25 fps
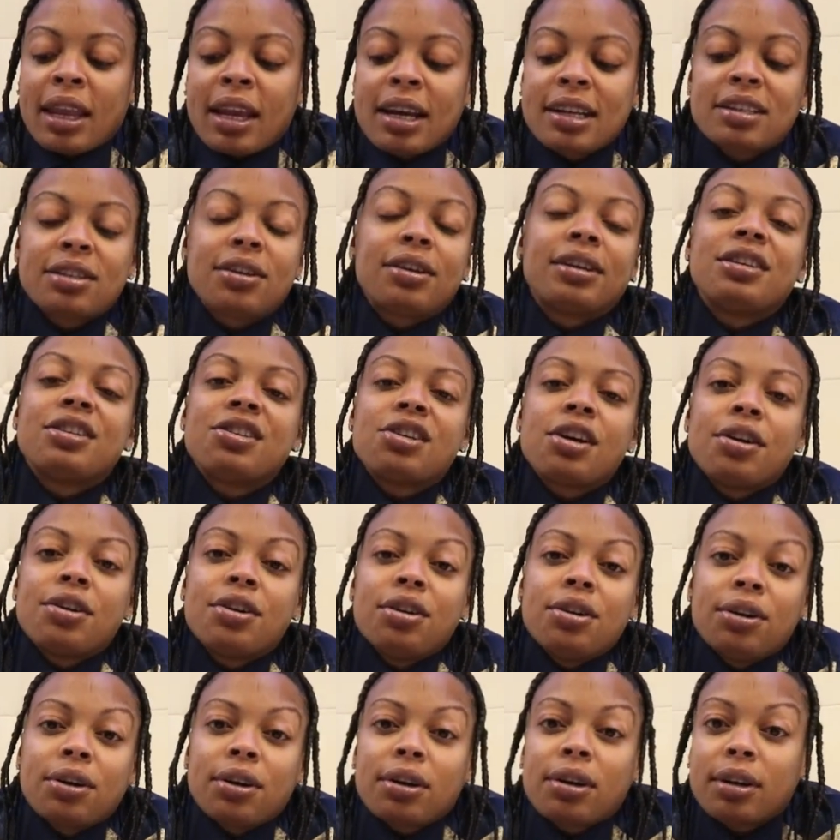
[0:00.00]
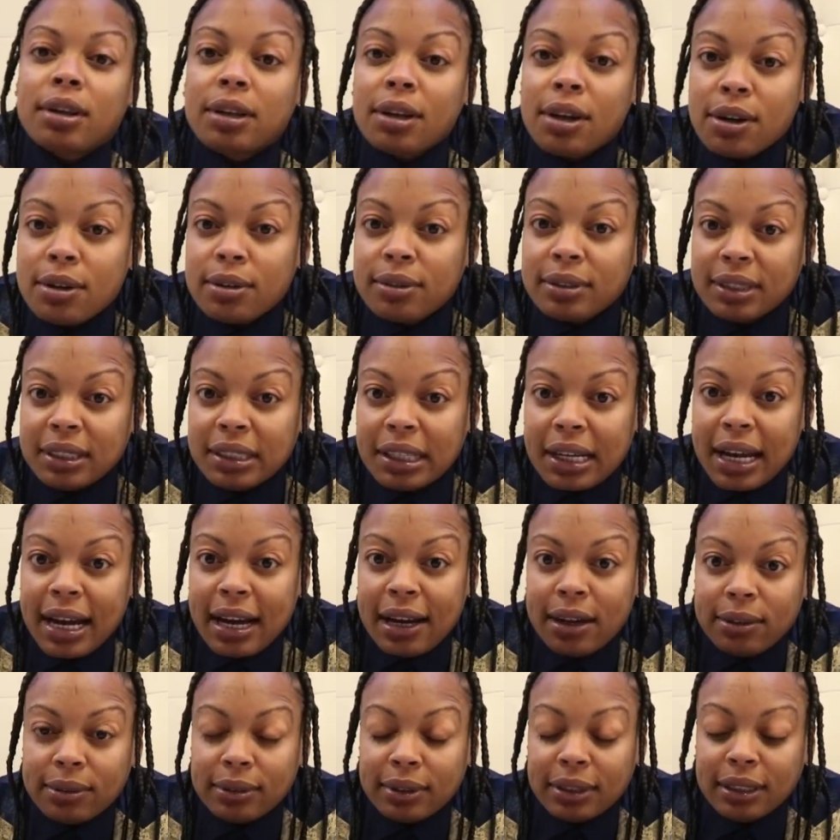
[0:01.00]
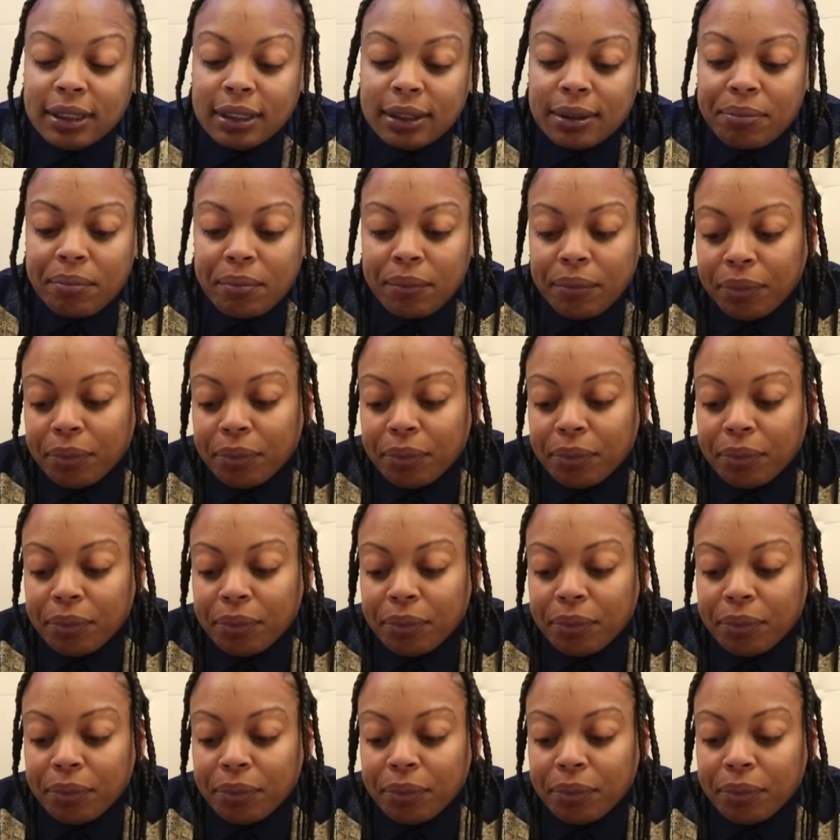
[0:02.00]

it's going to show you your closed accounts,